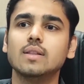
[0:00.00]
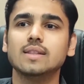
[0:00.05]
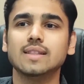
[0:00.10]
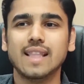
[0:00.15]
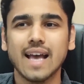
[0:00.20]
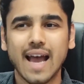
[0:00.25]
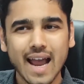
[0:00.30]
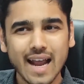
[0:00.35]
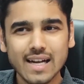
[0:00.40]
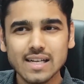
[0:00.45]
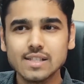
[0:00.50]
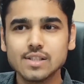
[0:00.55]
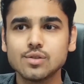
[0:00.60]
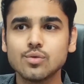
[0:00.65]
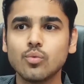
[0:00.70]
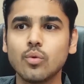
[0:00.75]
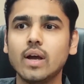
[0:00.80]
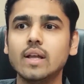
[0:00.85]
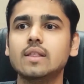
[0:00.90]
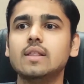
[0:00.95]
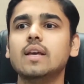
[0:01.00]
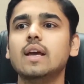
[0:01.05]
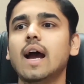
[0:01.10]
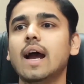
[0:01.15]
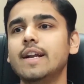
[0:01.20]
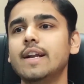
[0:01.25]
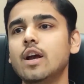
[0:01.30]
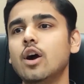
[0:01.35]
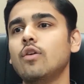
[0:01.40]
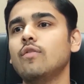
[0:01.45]
That's when the
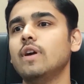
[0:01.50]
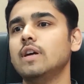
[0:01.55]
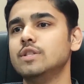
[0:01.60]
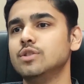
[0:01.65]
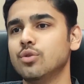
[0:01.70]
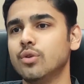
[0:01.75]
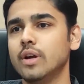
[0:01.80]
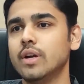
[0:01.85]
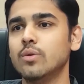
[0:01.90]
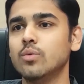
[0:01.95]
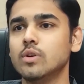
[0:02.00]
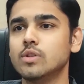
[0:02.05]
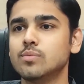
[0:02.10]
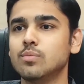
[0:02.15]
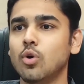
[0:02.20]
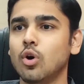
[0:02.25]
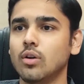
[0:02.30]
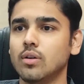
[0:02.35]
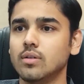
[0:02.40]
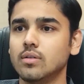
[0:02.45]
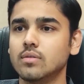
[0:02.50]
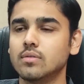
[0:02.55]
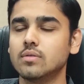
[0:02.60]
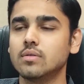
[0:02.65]
idea of EduGATE was born,